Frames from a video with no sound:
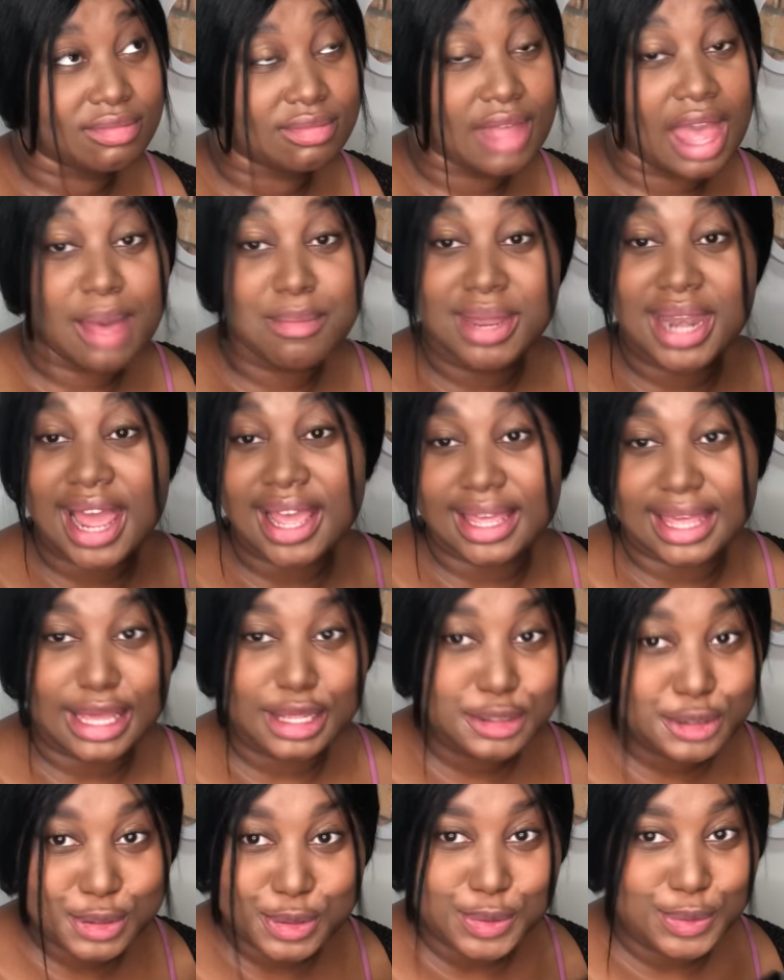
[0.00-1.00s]
I mean, I
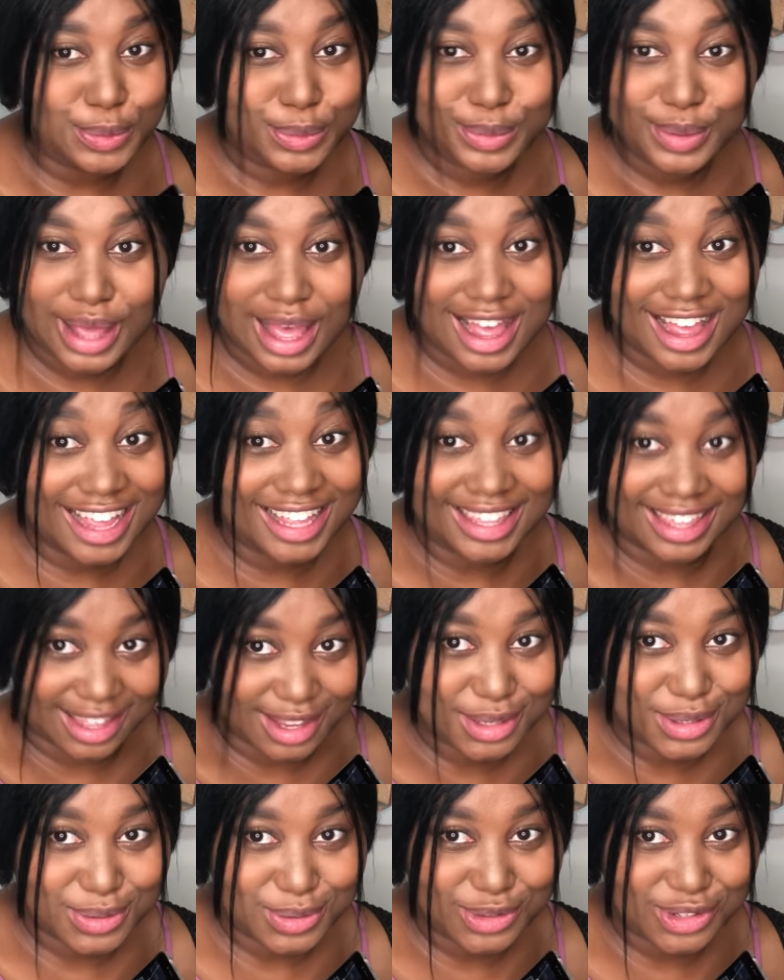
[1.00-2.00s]
get you. I
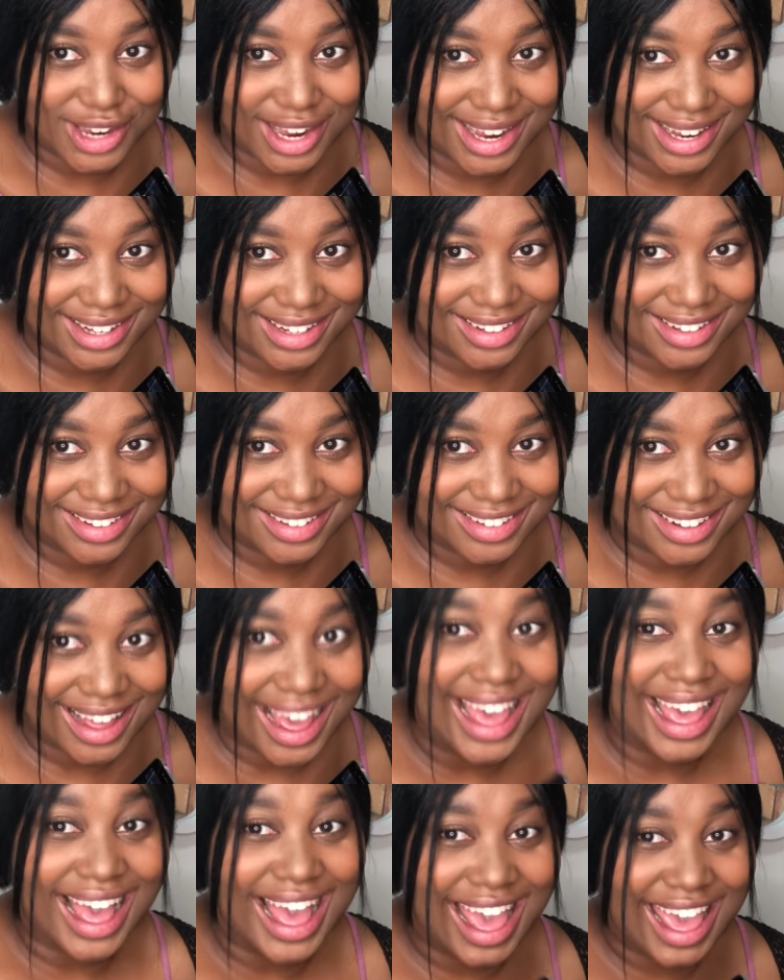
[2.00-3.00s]
get you, child.
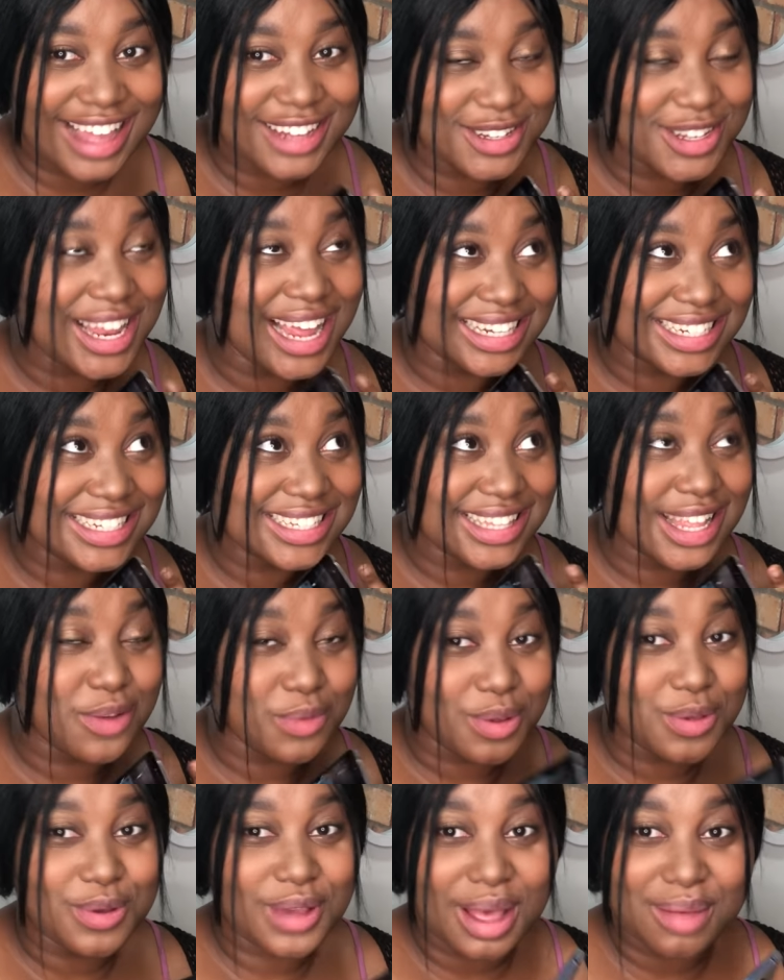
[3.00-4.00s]
I actually understand
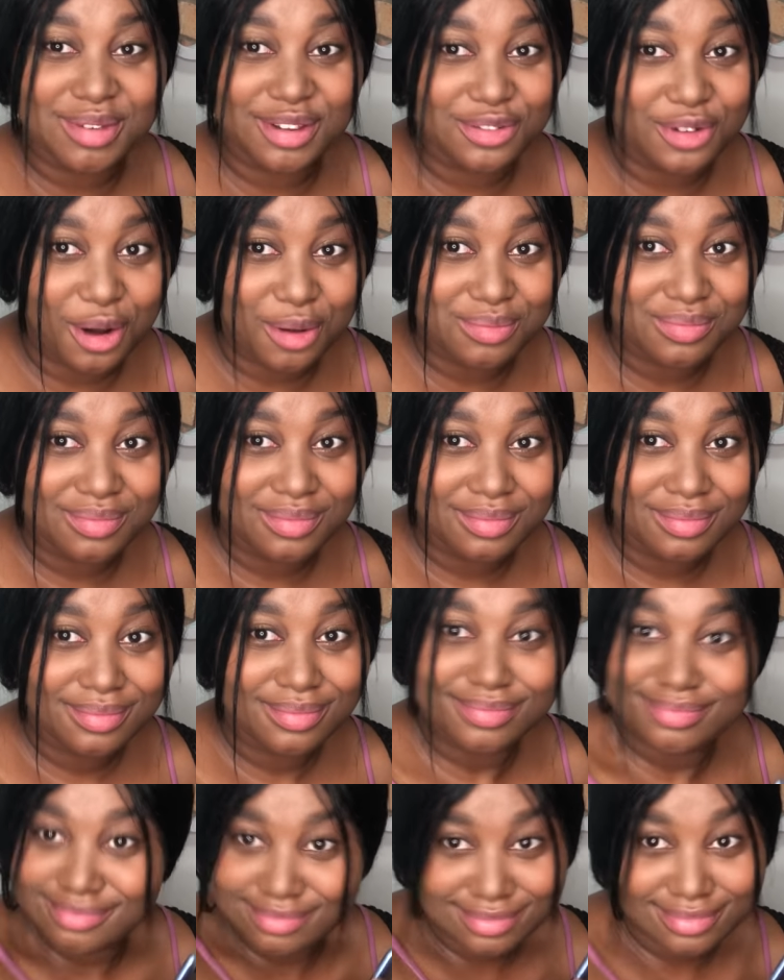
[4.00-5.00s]
where you're coming from.
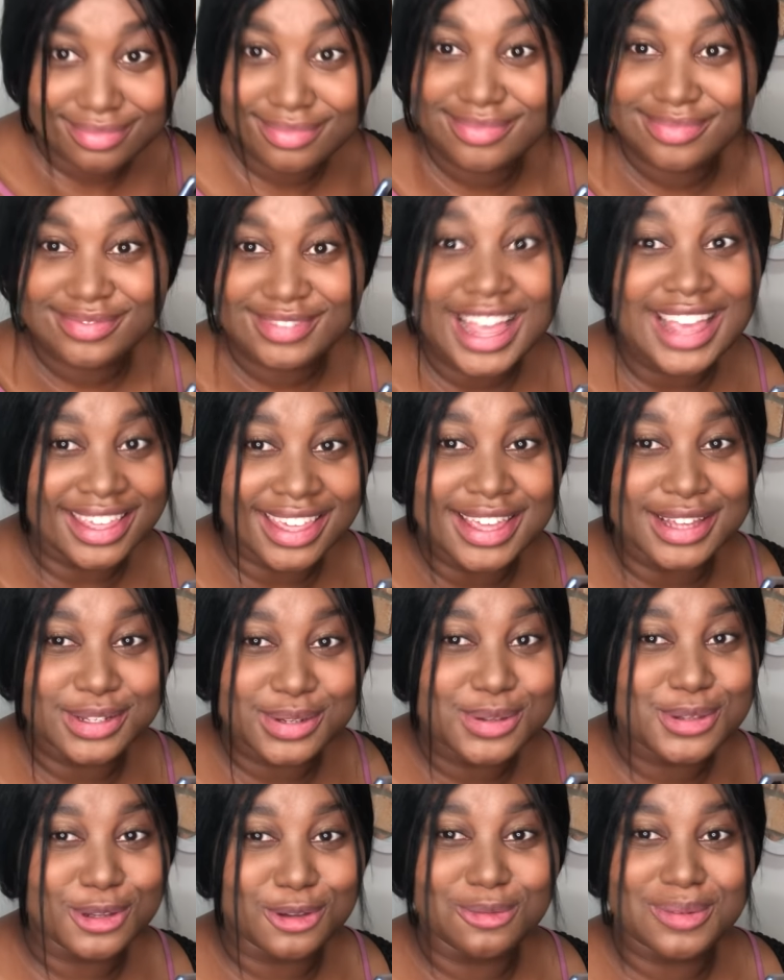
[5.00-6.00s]
I get
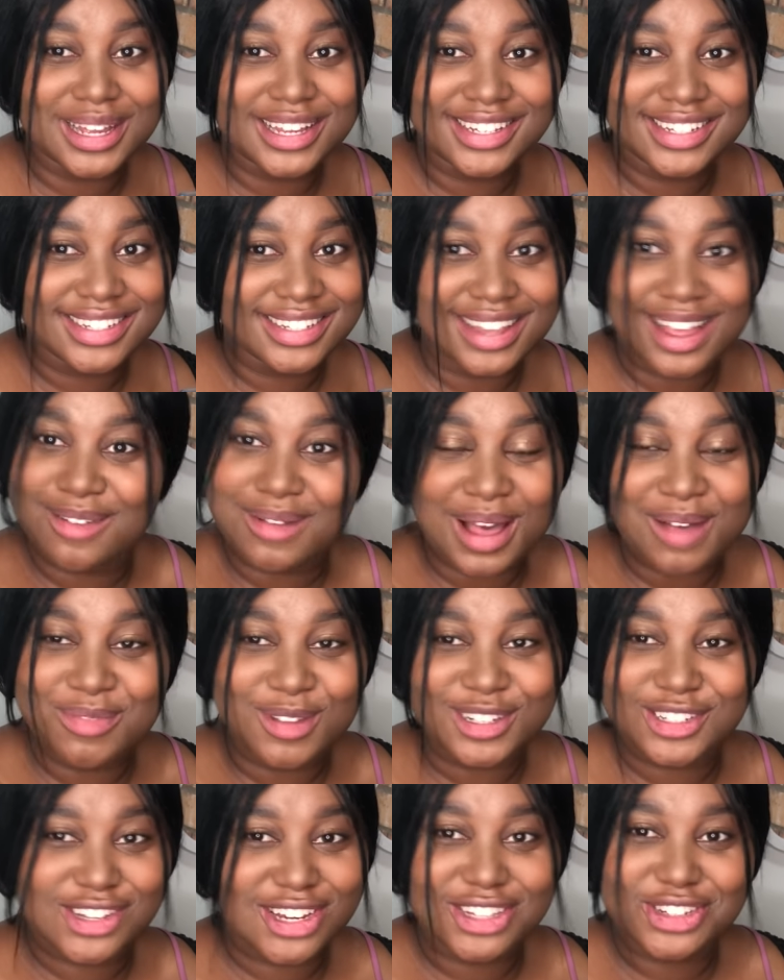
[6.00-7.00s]
you so much. I'm
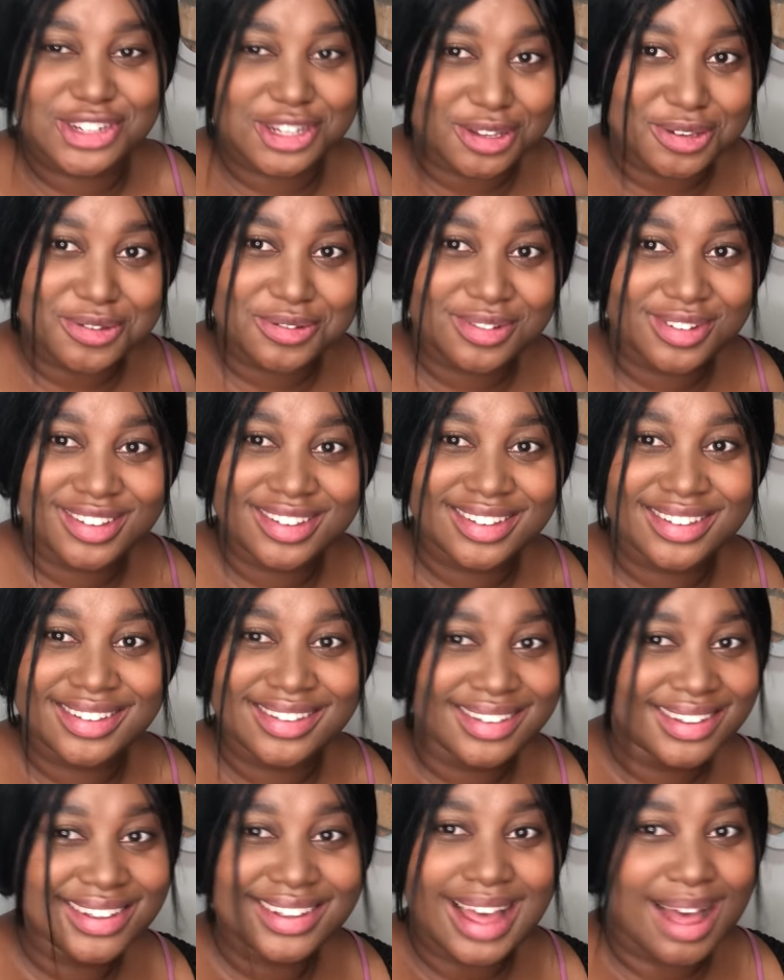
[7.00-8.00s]
not judging you.
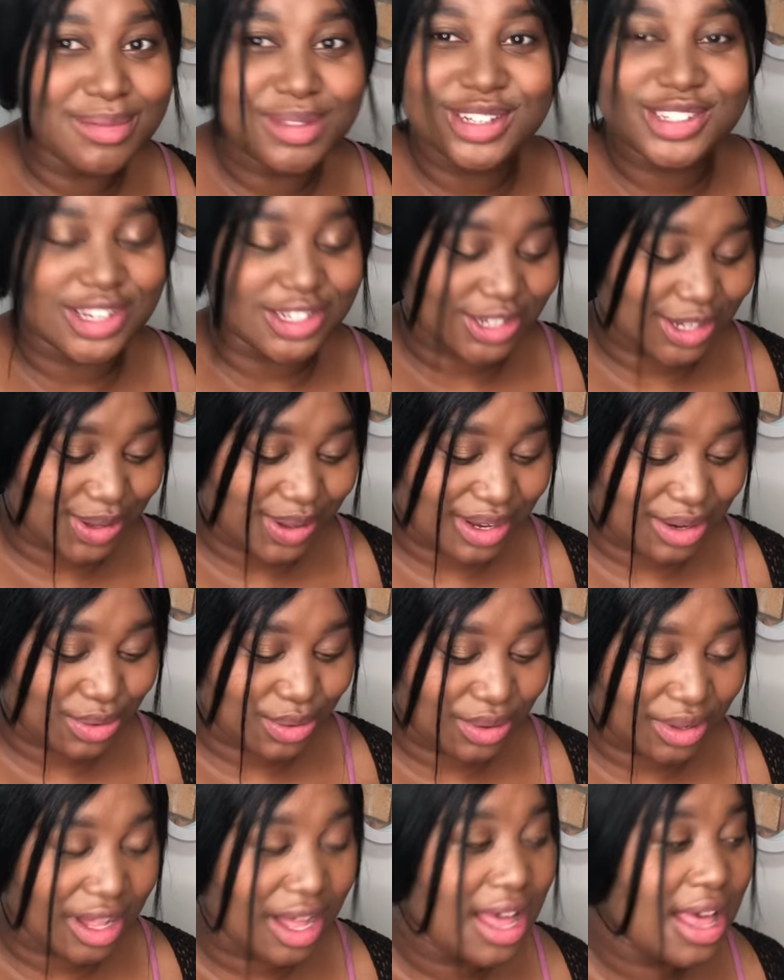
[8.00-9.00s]
I'm not judging you at
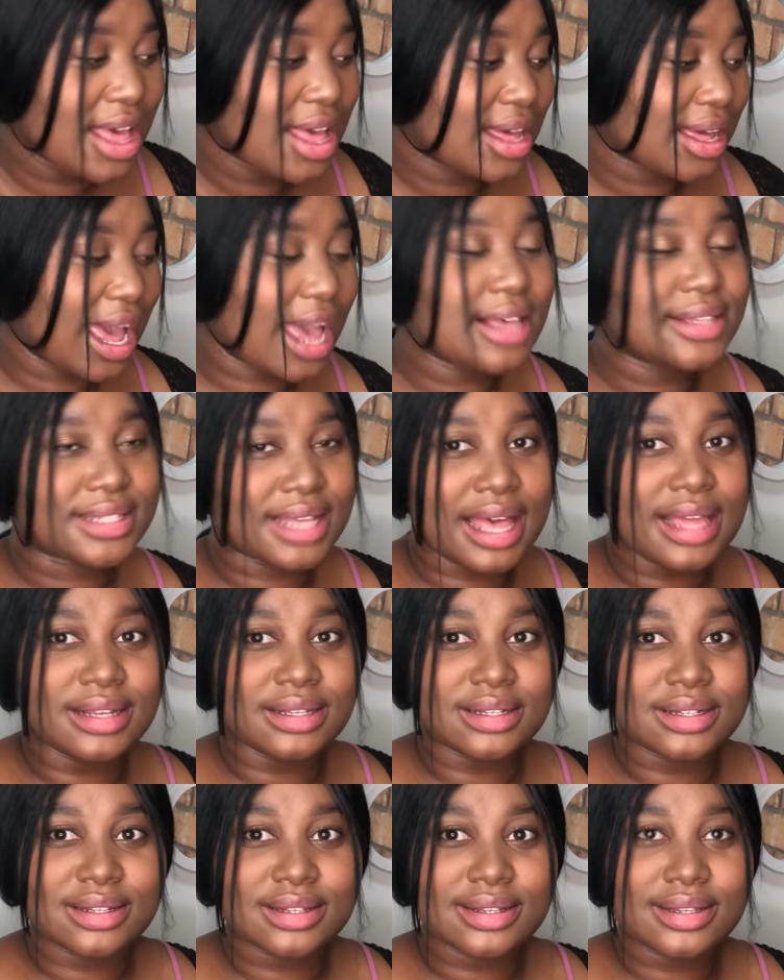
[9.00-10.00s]
all. Guys,
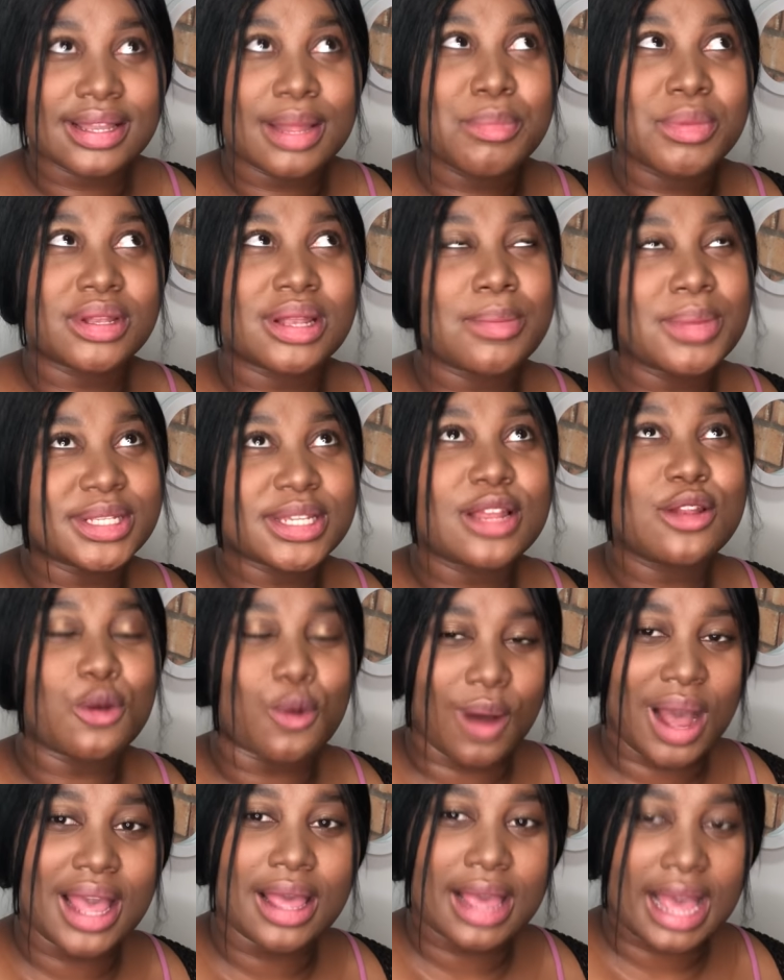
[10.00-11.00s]
and let me tell you
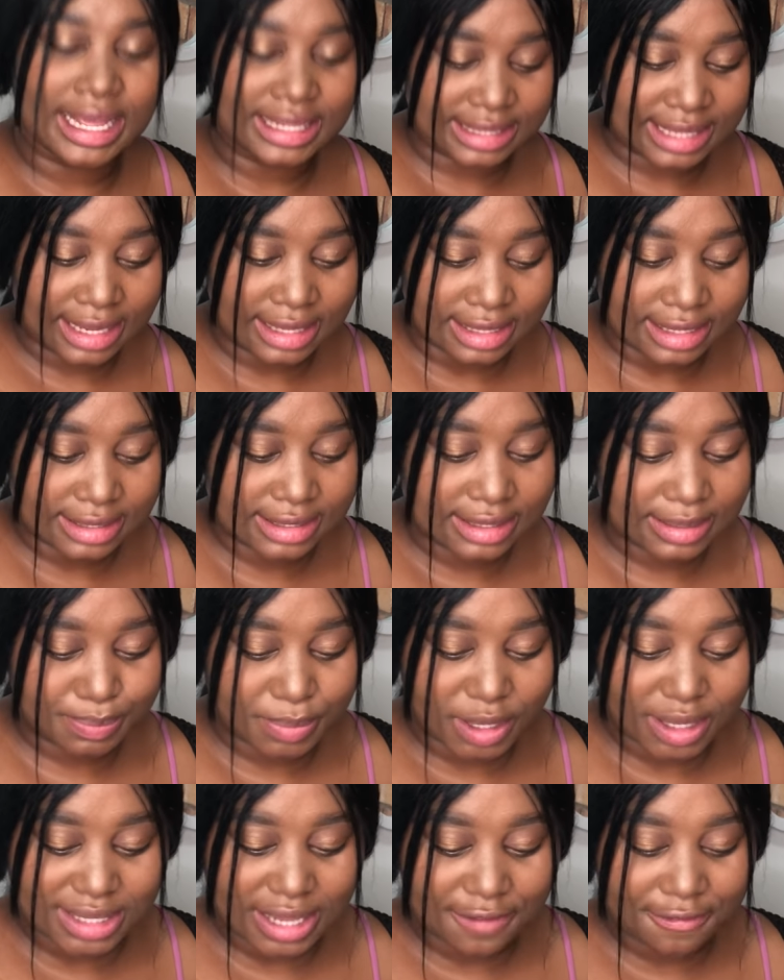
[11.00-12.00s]
why I say this.
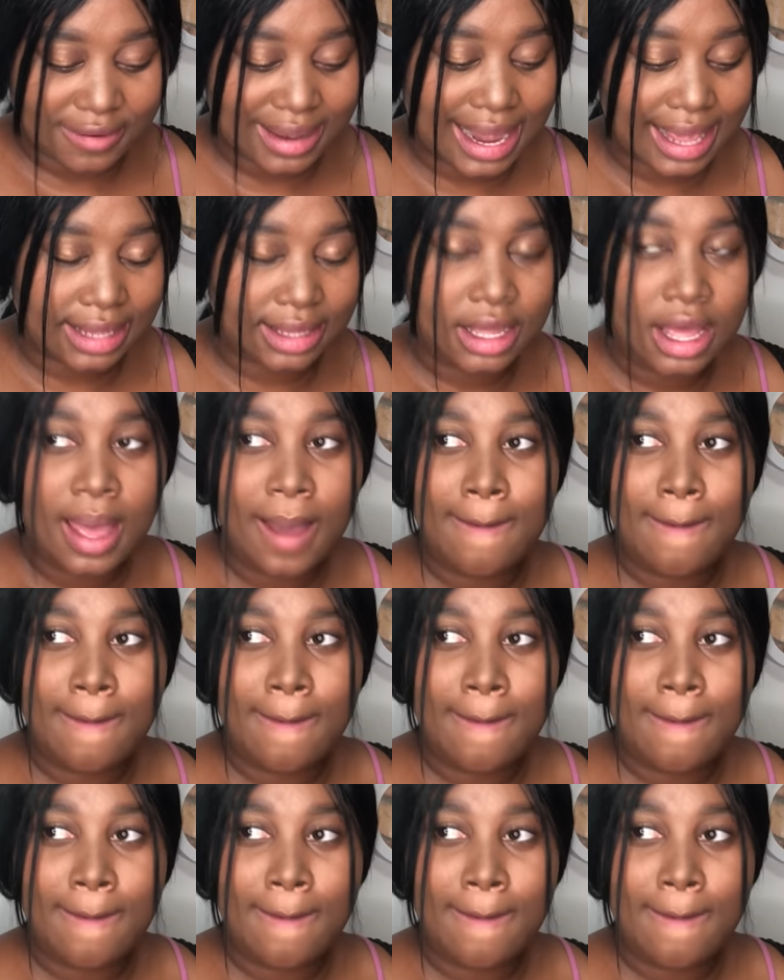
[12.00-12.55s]
Because I feel like